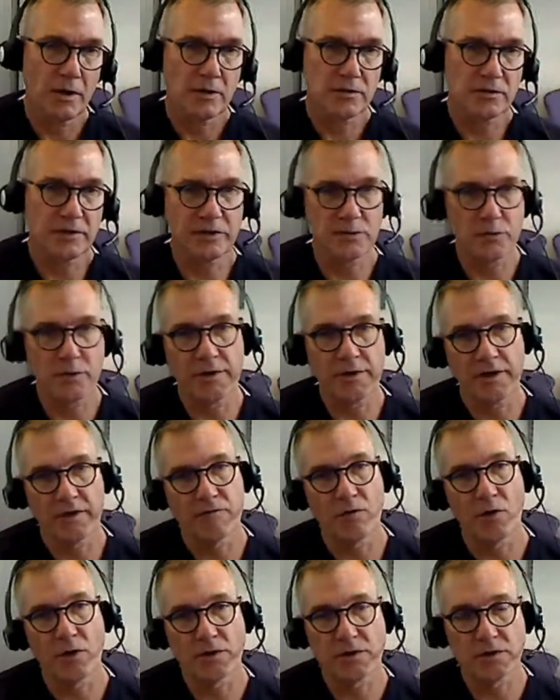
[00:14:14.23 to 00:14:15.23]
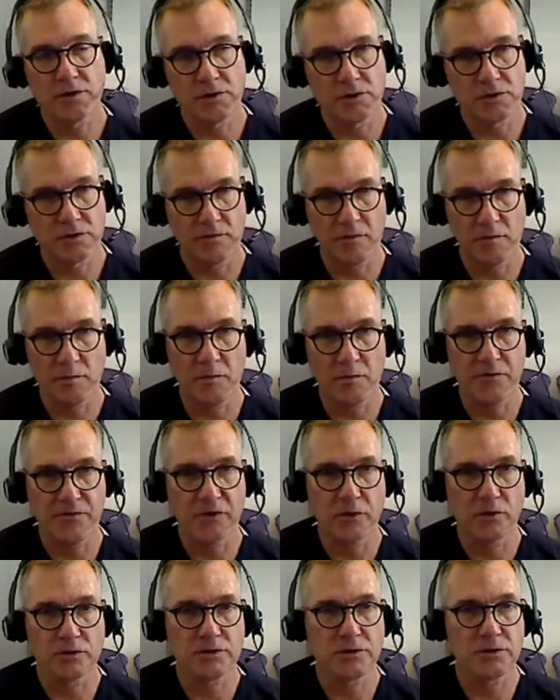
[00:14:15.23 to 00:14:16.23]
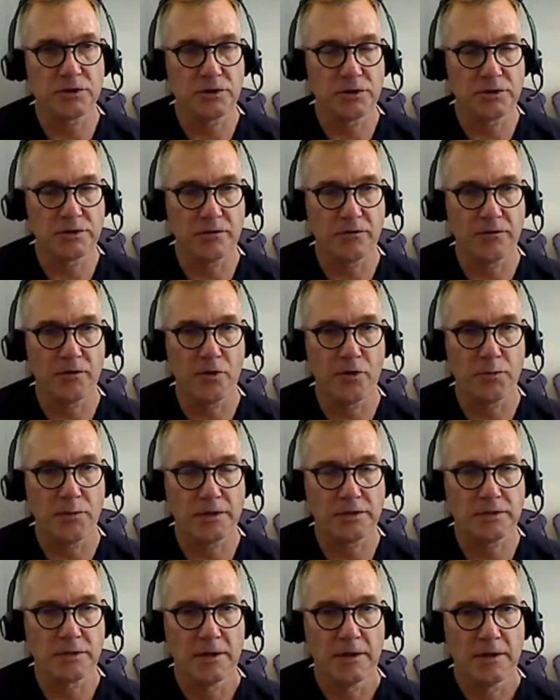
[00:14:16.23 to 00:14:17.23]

So that's one of the advantages of immune reconstitution therapies.